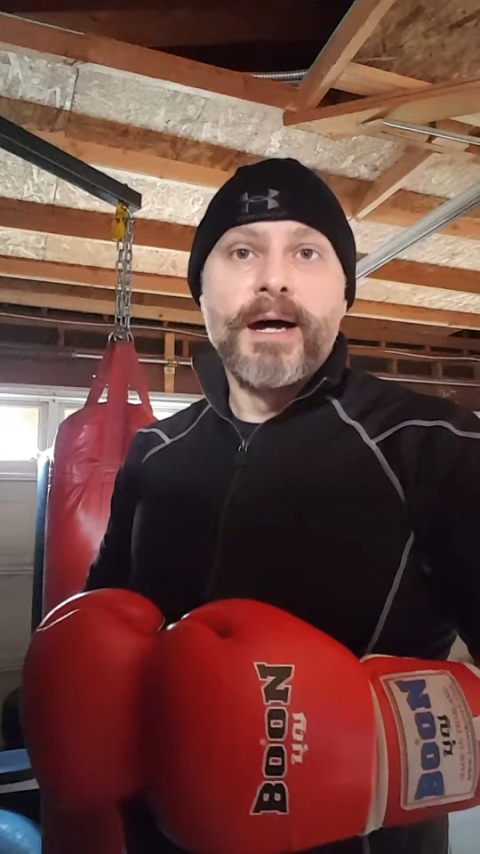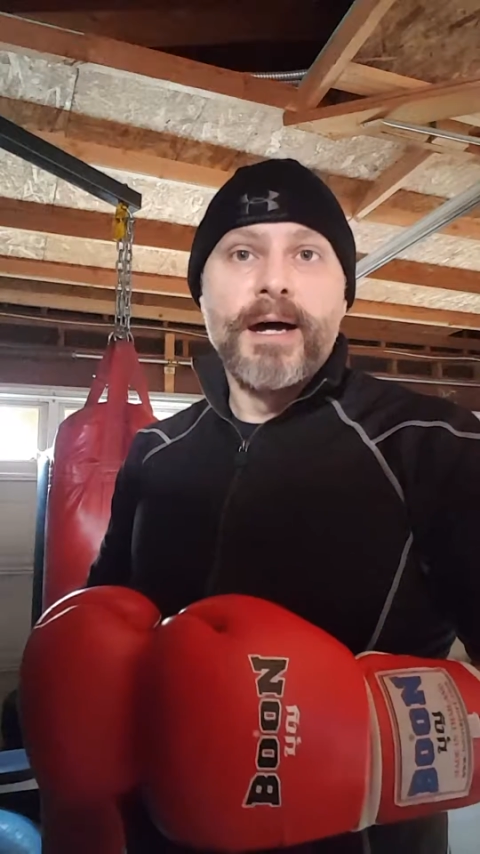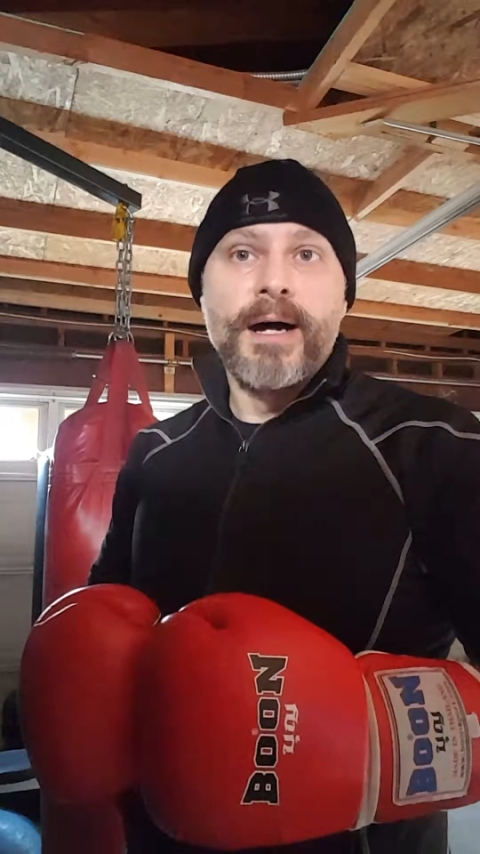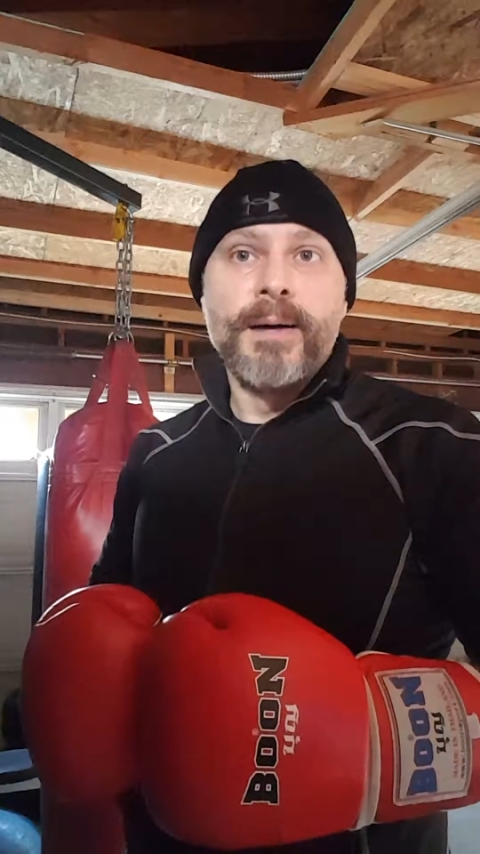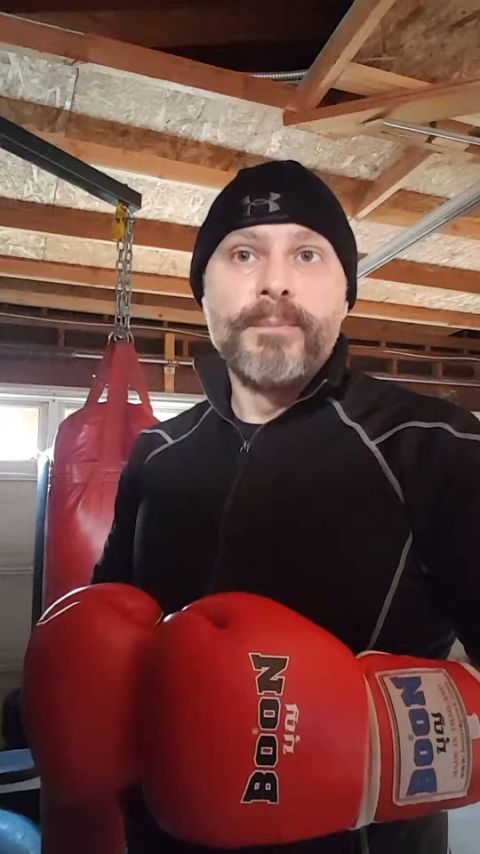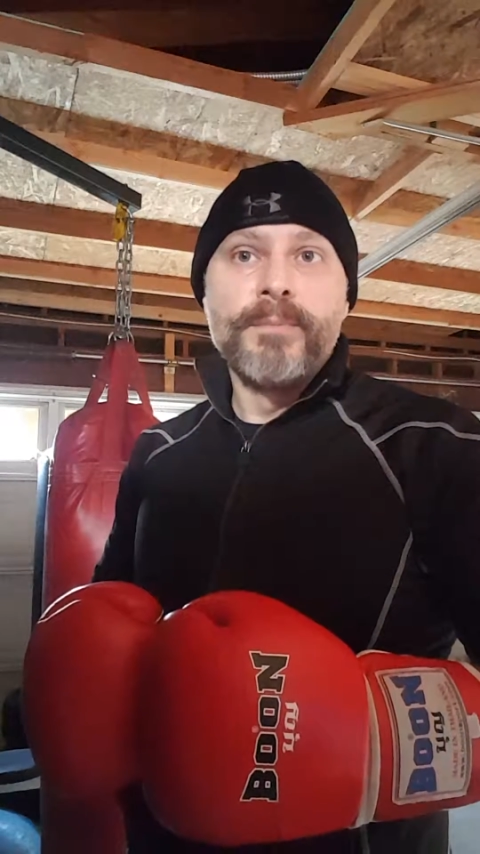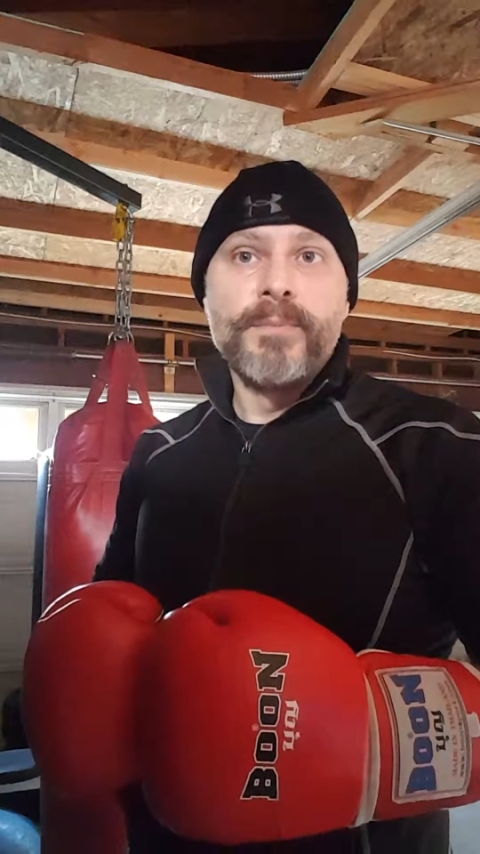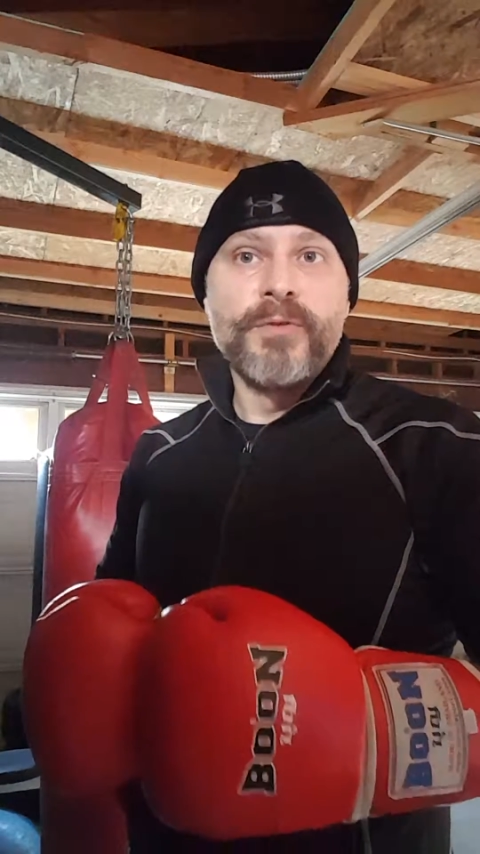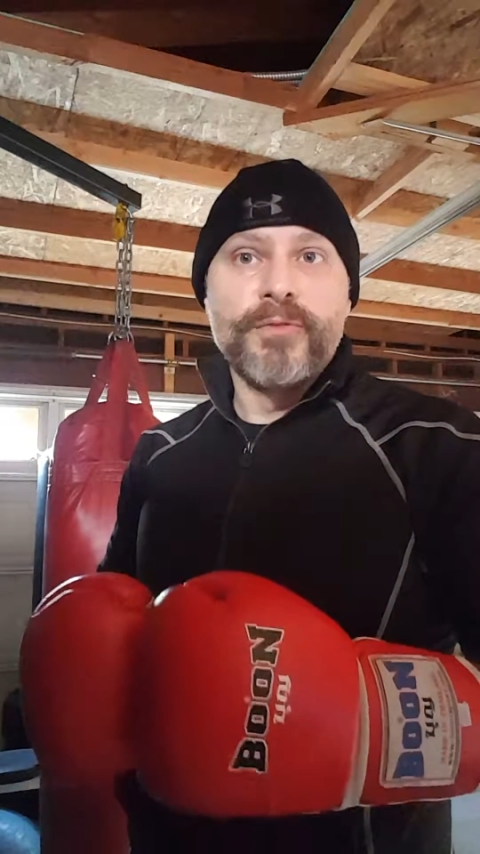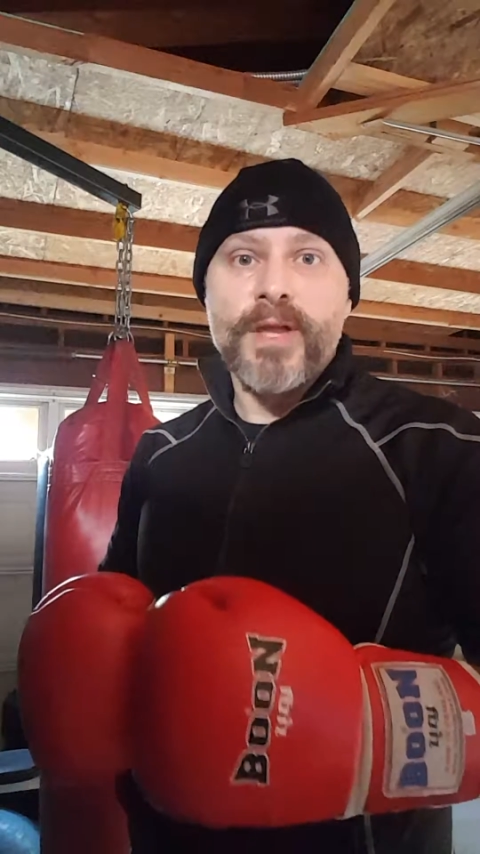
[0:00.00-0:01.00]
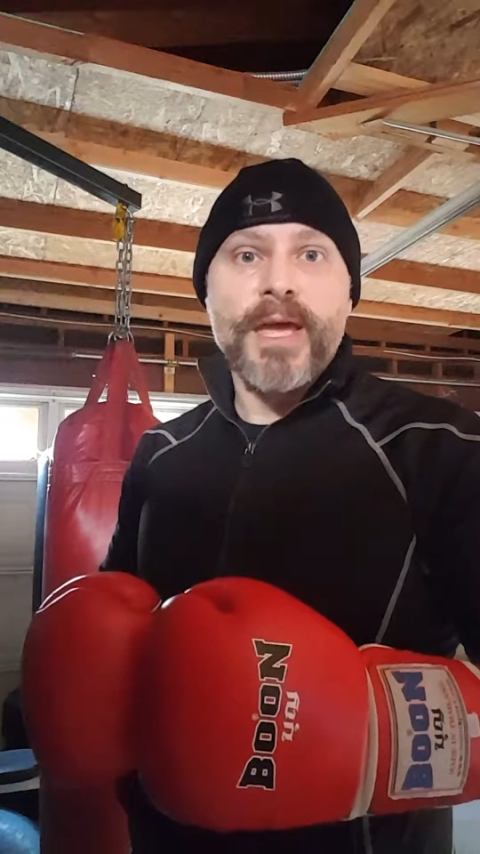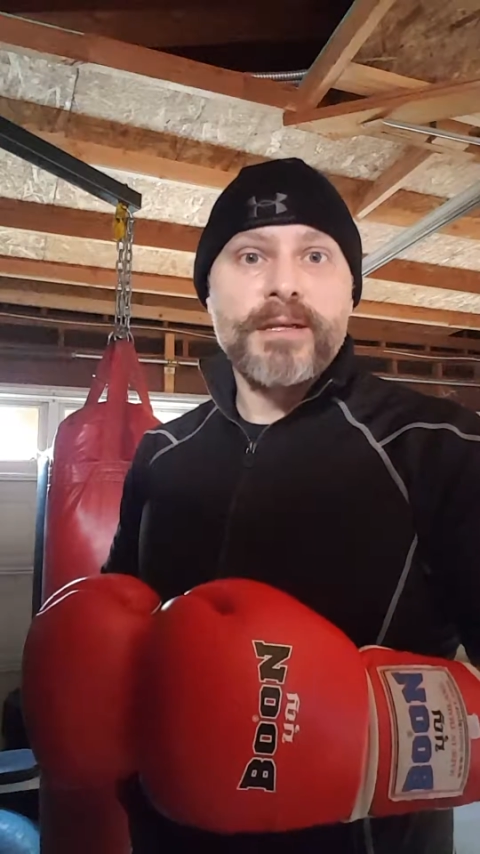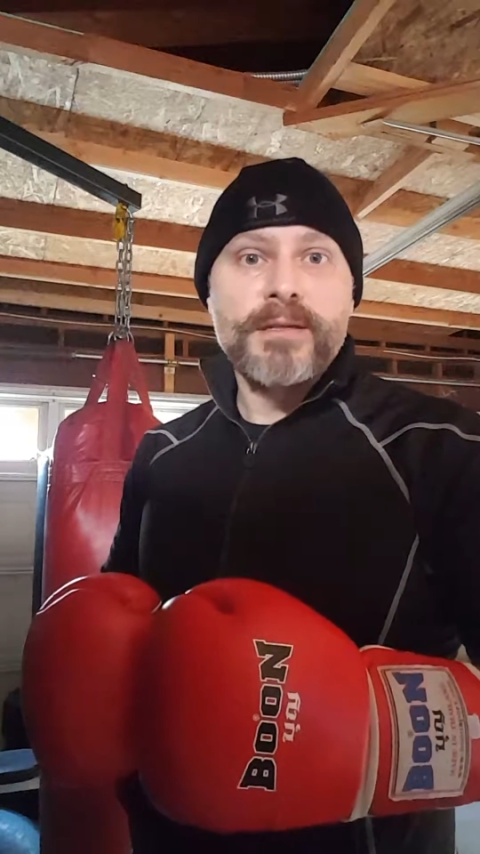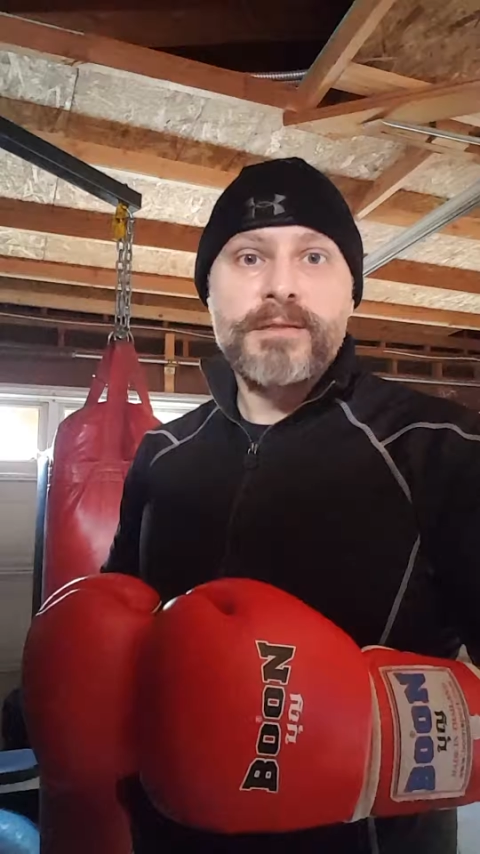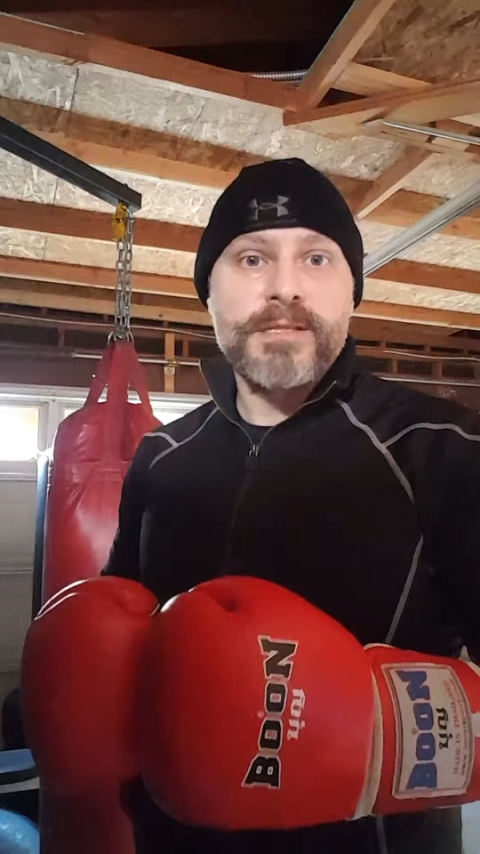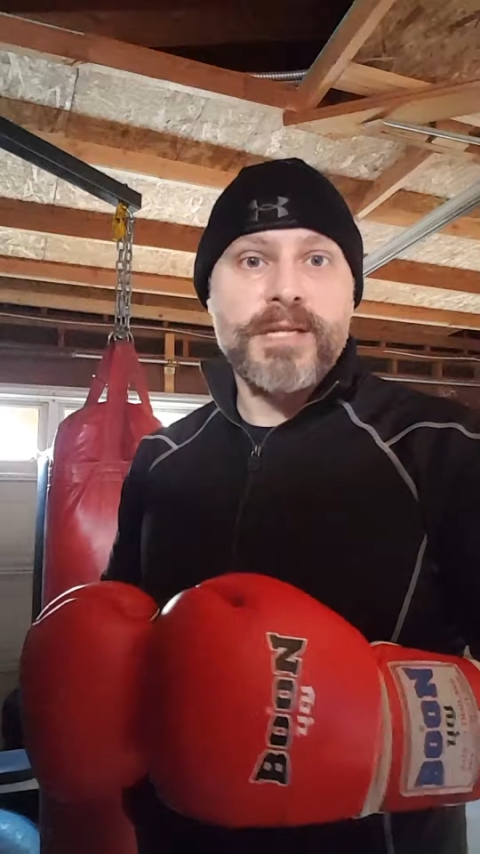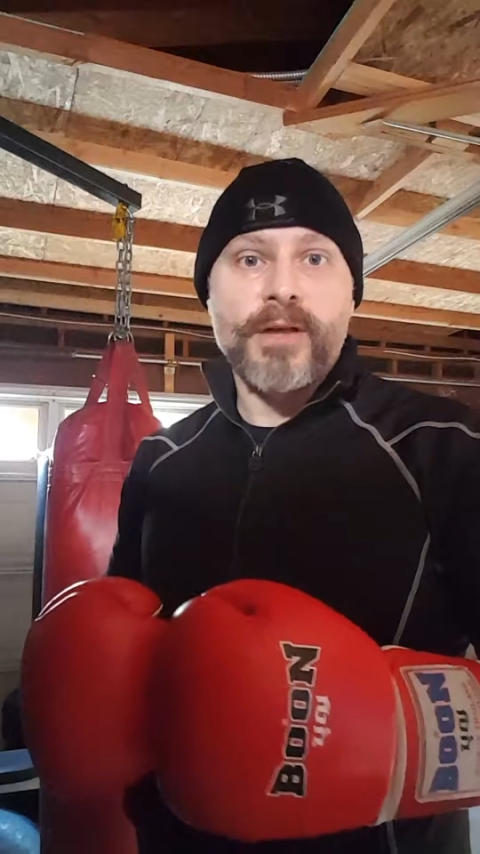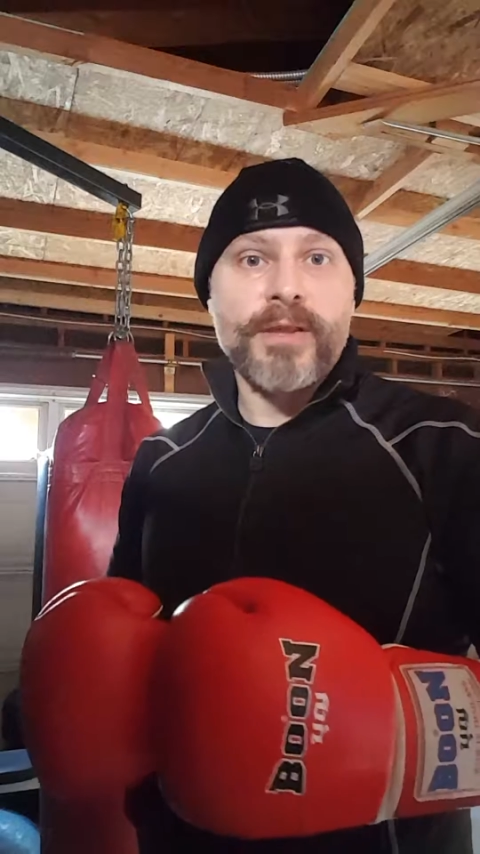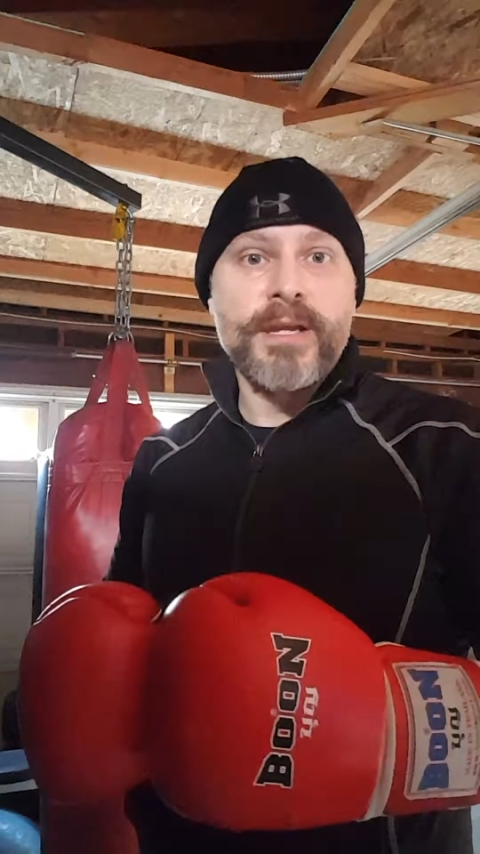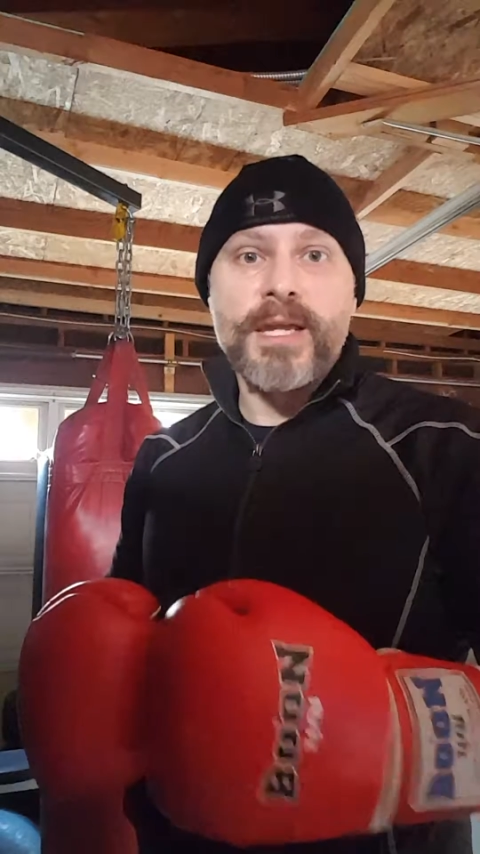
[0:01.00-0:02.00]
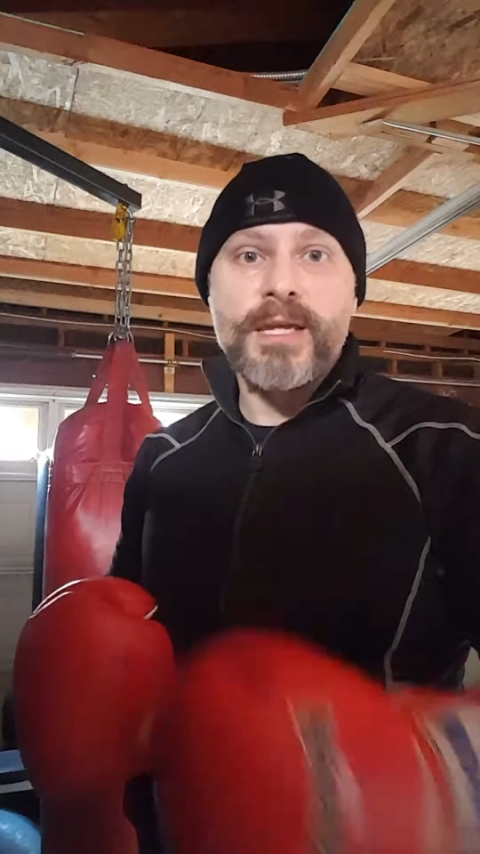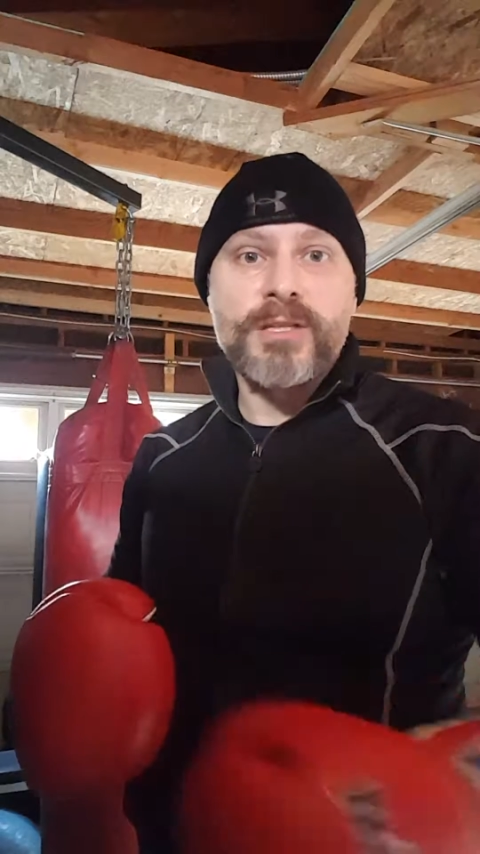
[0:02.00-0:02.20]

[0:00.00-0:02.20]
You forget to sell the knee,